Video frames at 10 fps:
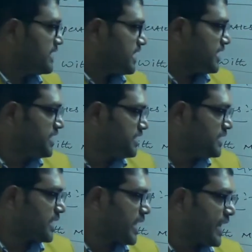It is
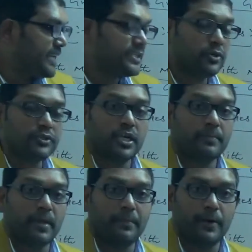an
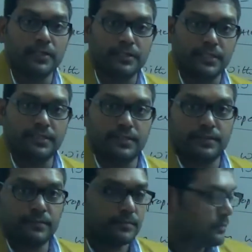exothermic process.